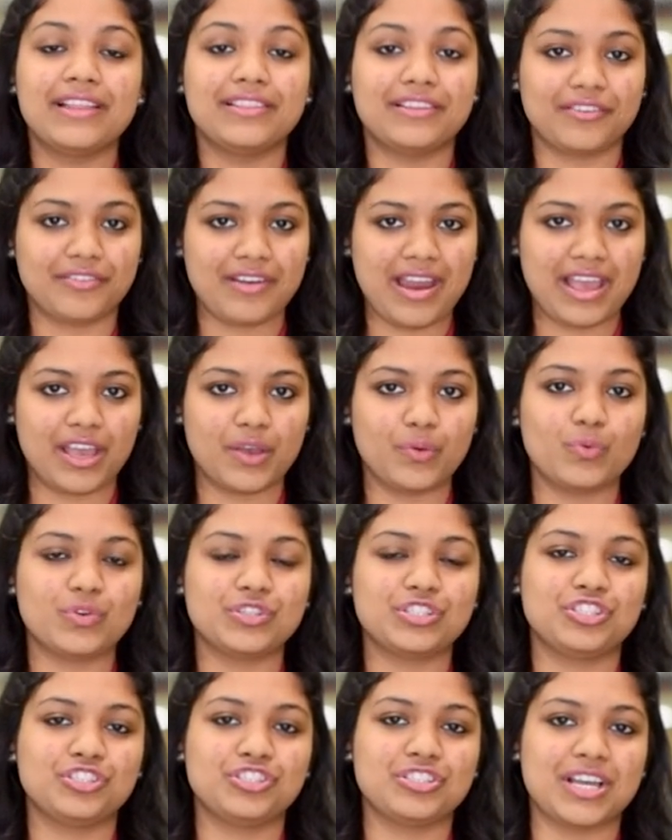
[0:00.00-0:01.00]
The cracker
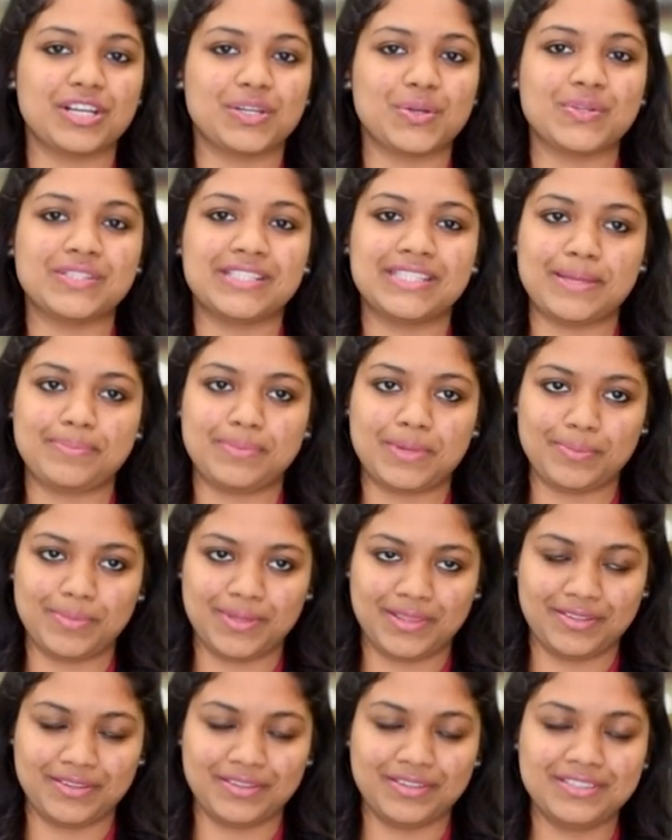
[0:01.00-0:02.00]
was shut on
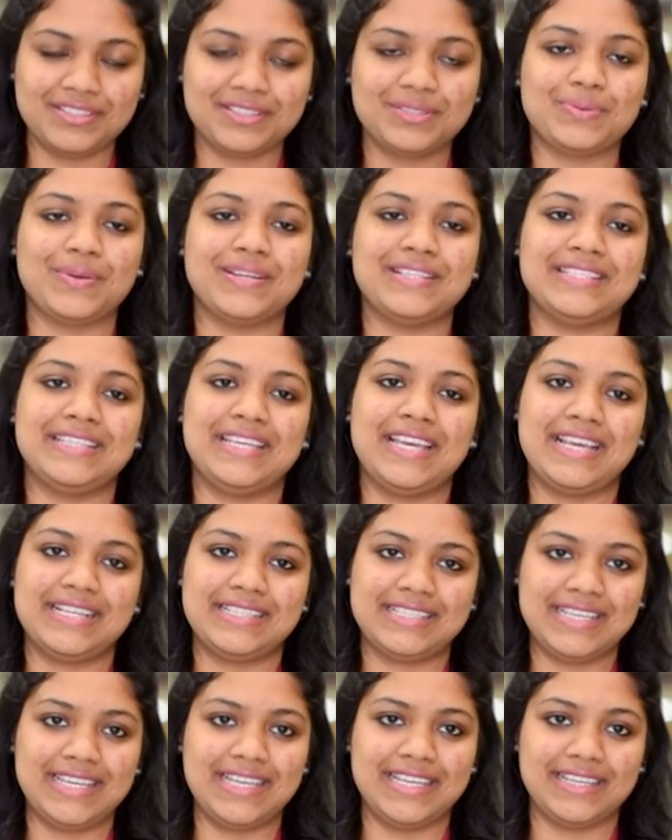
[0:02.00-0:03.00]
September 3,
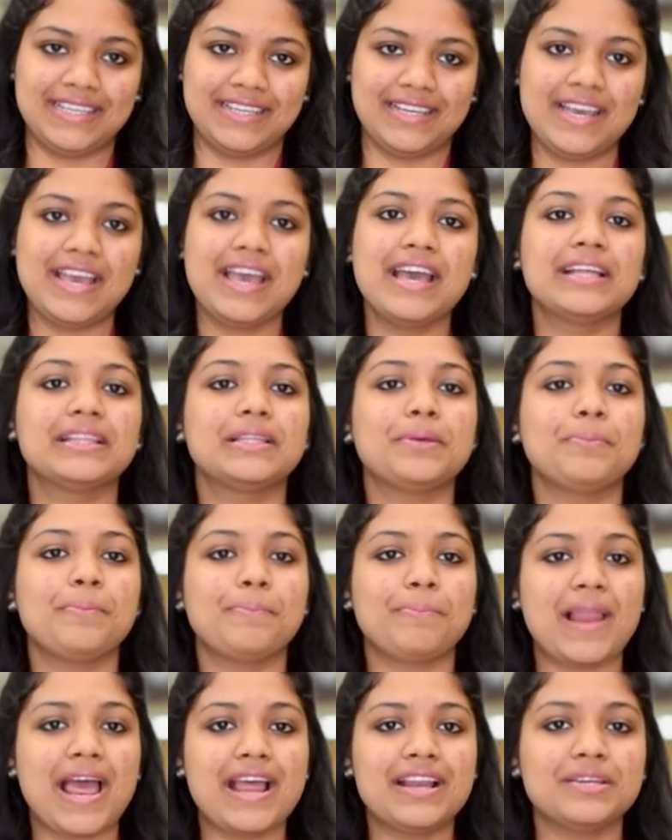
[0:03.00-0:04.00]
2018. The
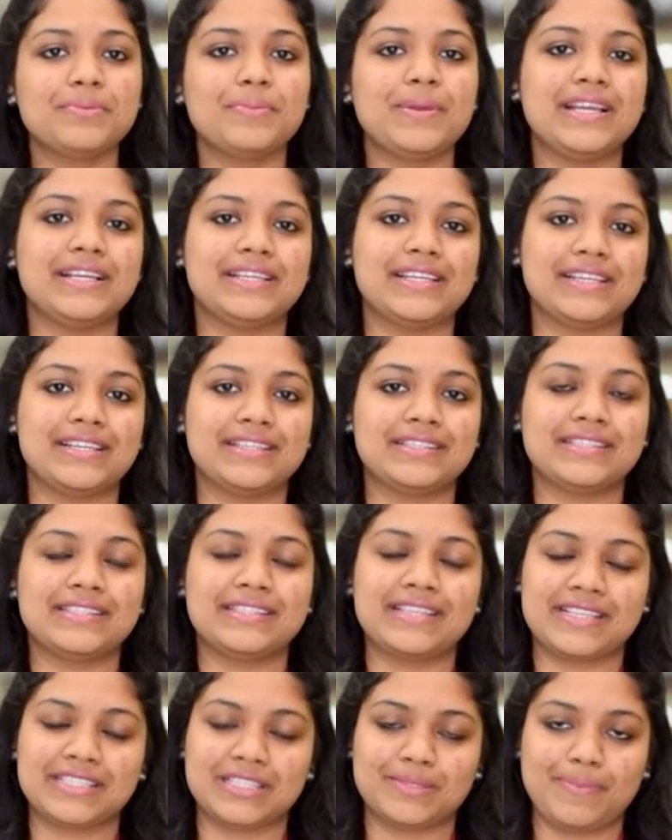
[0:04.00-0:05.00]
plant maintenance
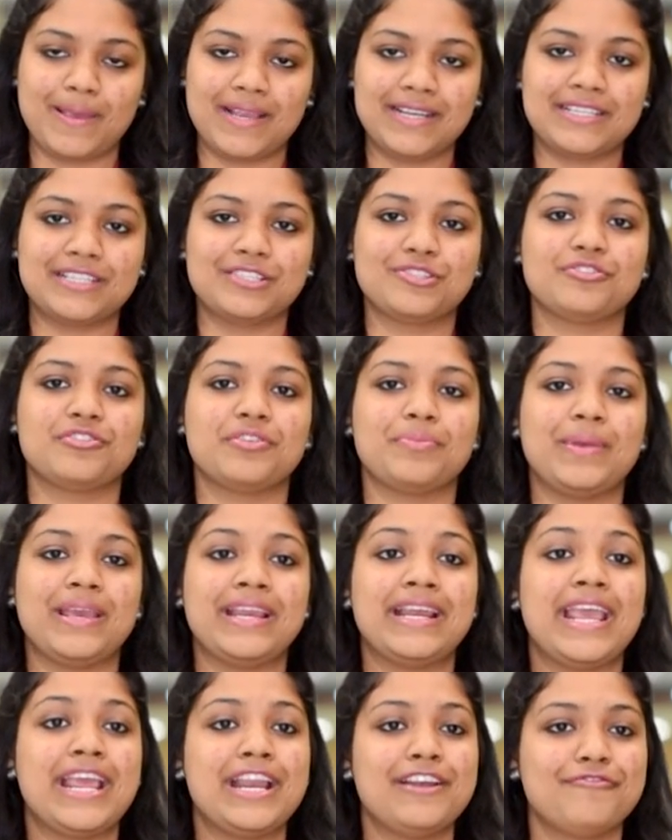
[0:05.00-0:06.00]
is expected to
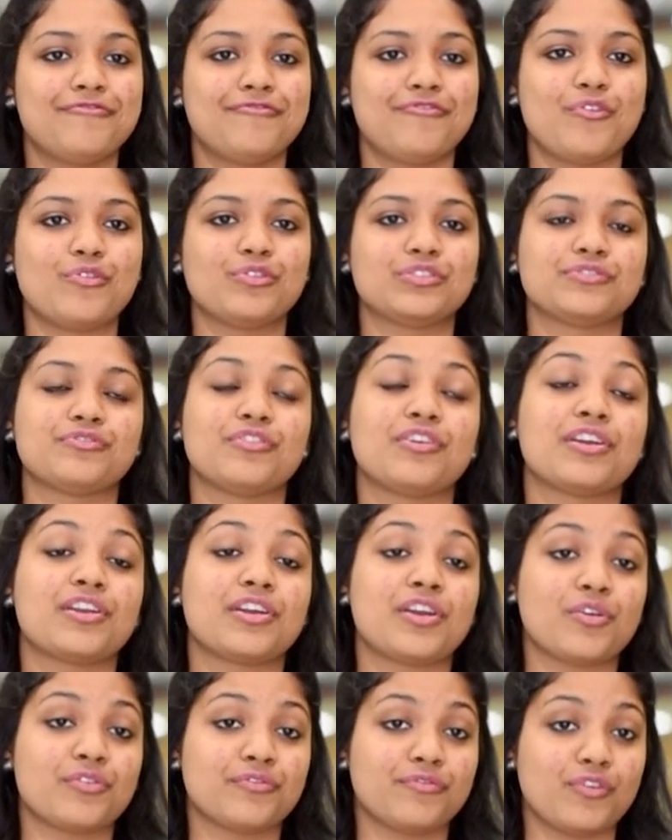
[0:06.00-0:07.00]
remain in force for
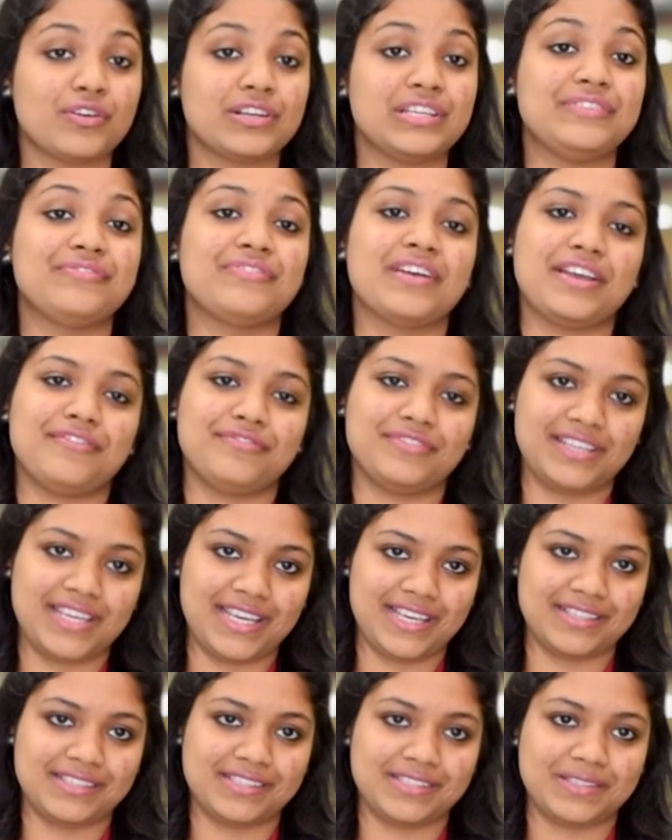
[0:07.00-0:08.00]
around 45
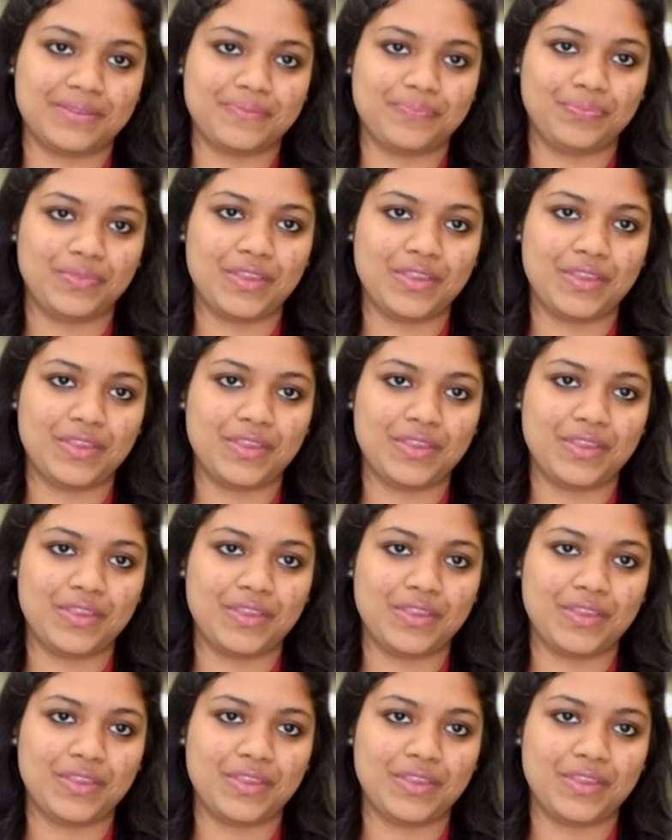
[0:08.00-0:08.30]
days.